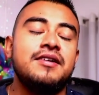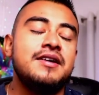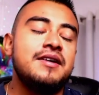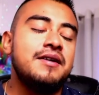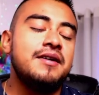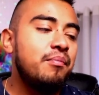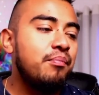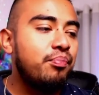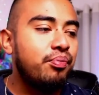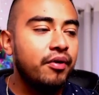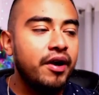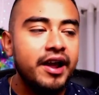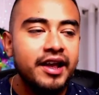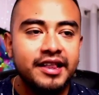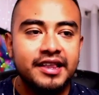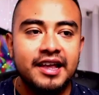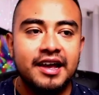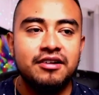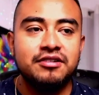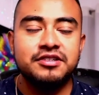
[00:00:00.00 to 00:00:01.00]

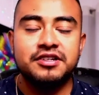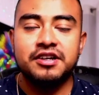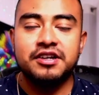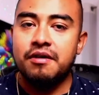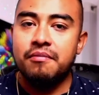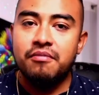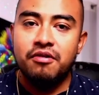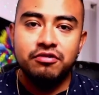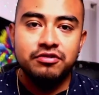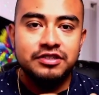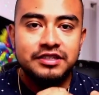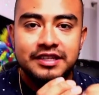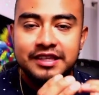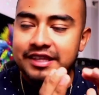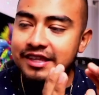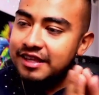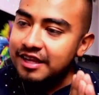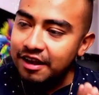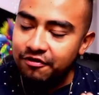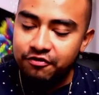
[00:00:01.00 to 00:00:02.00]
Breakdowns are the most
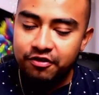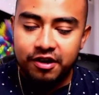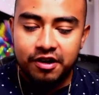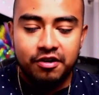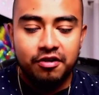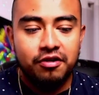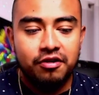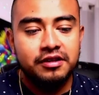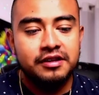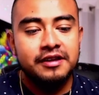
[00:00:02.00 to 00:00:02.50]
difficult